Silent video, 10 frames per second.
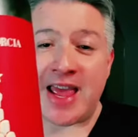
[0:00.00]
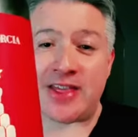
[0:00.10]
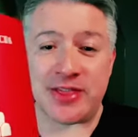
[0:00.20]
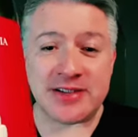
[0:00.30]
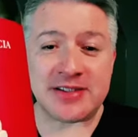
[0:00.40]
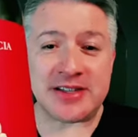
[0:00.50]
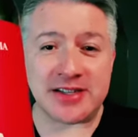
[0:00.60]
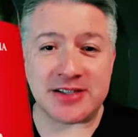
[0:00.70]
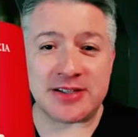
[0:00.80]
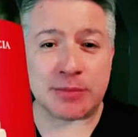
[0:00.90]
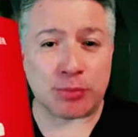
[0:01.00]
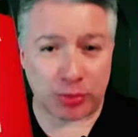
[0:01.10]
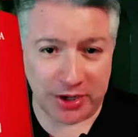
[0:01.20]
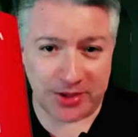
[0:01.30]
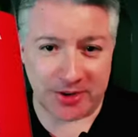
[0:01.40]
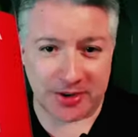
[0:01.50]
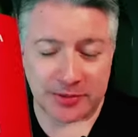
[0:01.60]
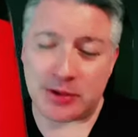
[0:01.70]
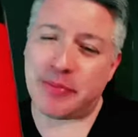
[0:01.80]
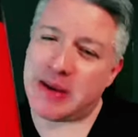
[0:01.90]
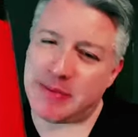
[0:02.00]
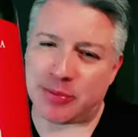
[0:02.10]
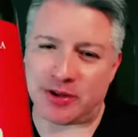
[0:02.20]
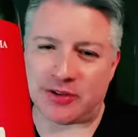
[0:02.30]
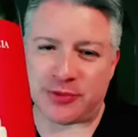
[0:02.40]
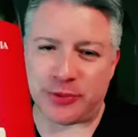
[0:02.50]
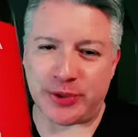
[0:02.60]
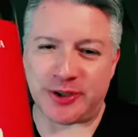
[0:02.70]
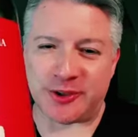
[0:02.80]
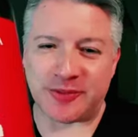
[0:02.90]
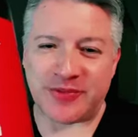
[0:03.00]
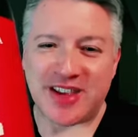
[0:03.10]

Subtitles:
And this is the brother, the baby brother, if you will,